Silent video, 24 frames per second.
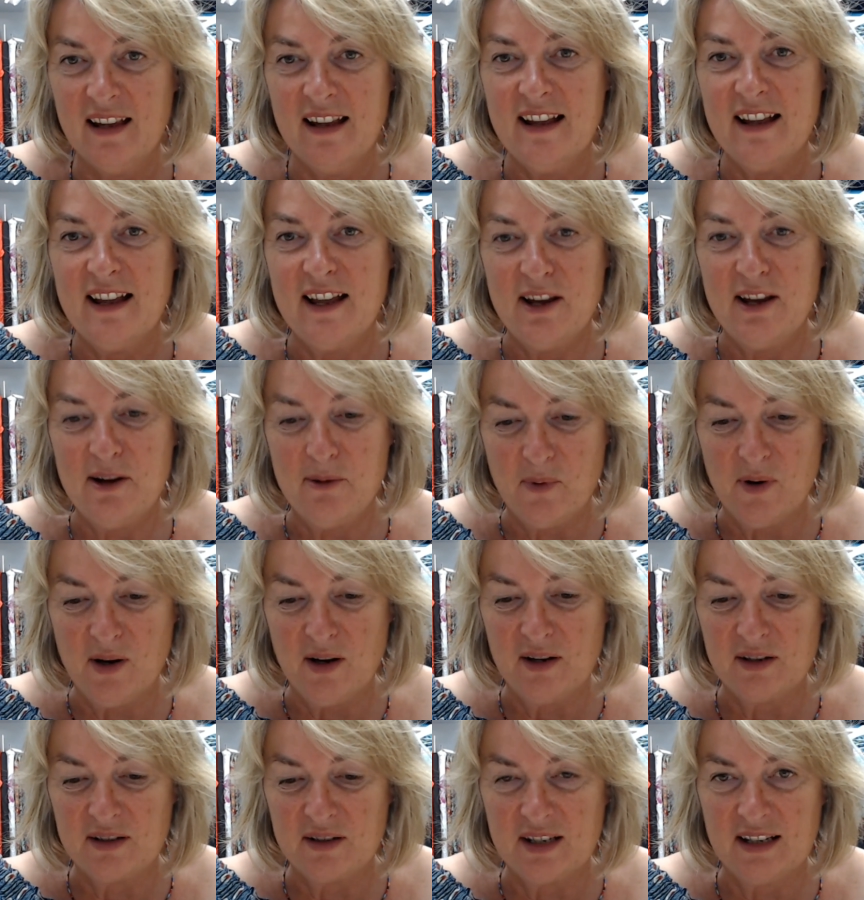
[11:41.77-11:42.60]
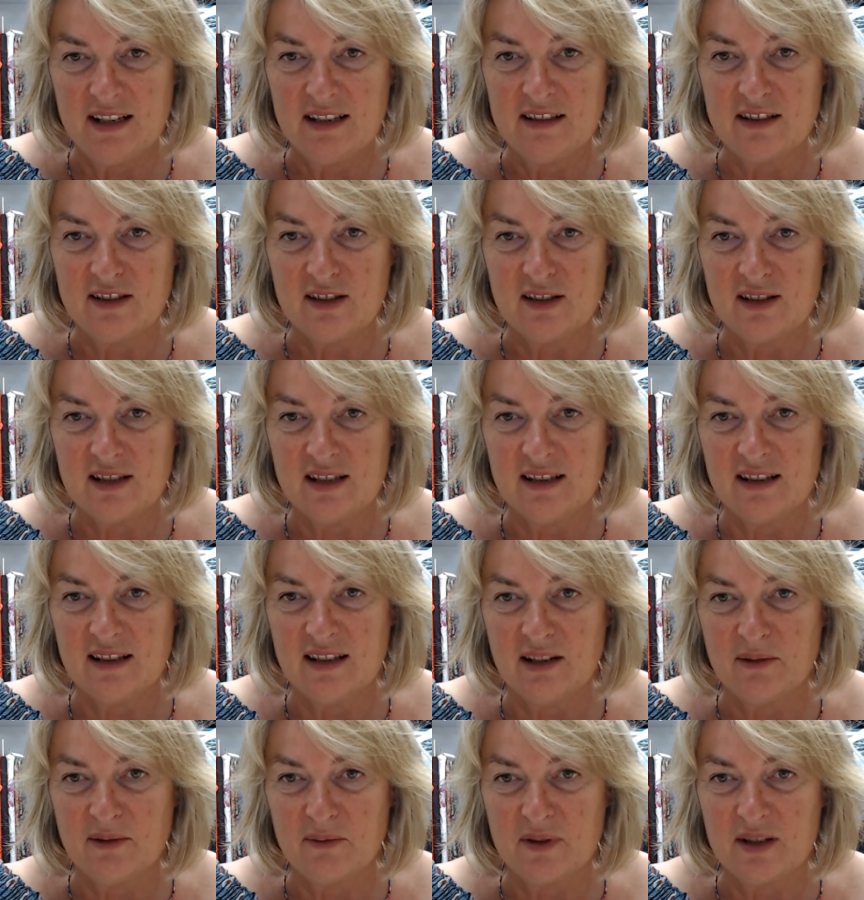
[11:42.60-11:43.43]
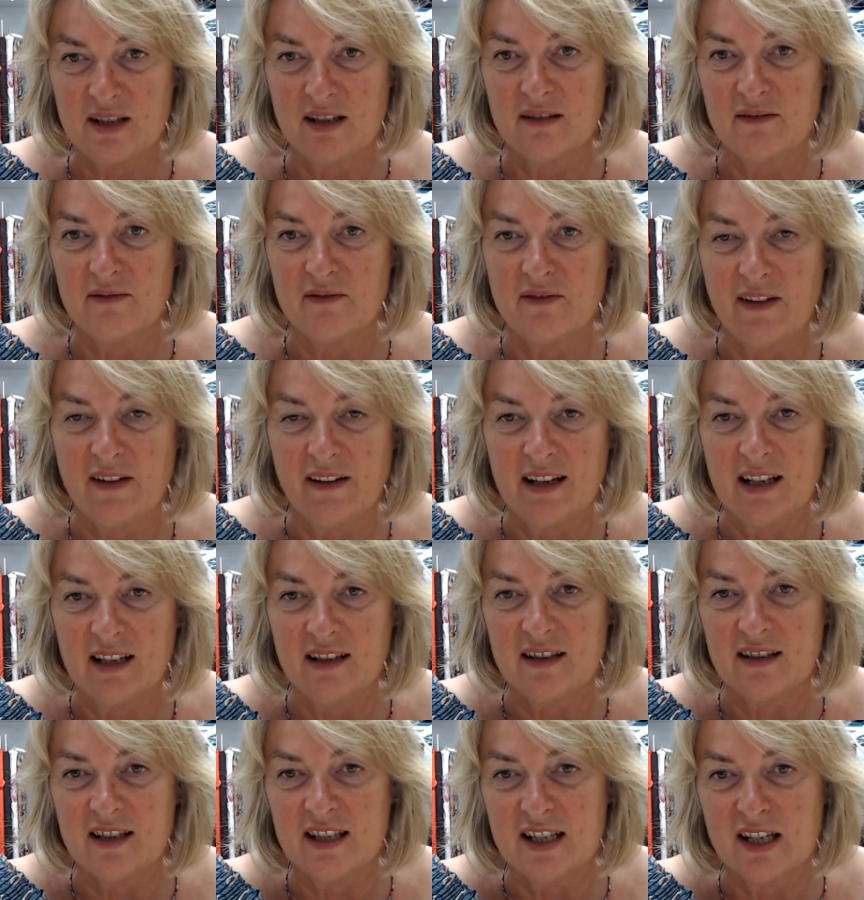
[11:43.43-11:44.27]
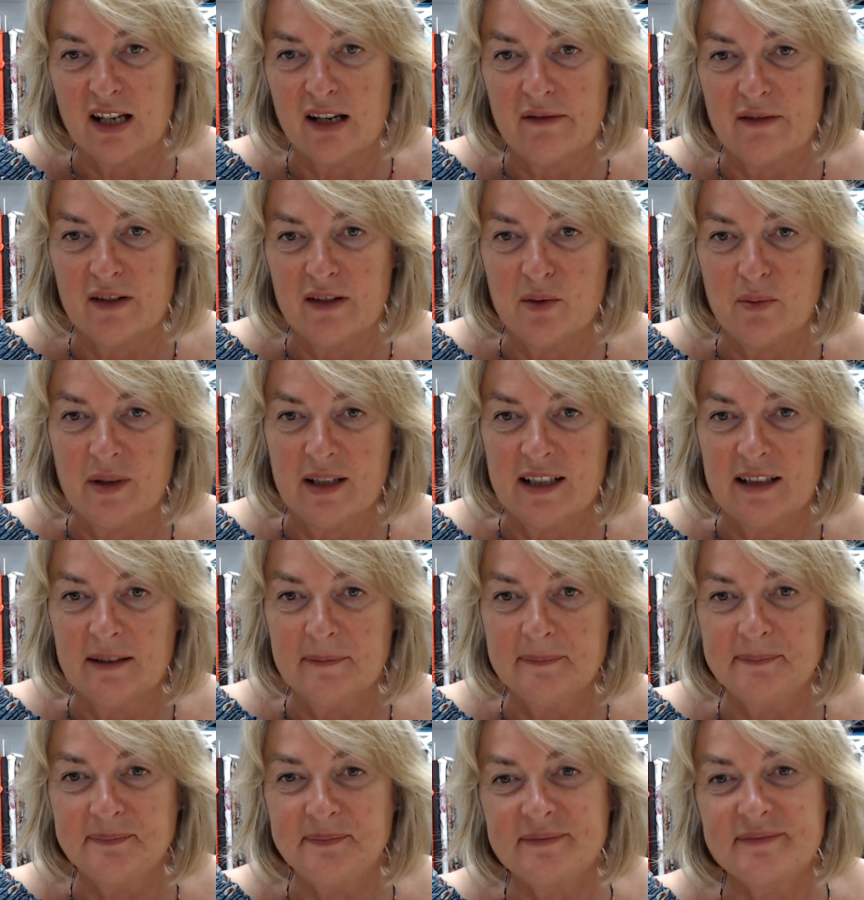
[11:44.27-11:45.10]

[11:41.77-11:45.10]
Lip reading: it worked, and that was a very deserved winner.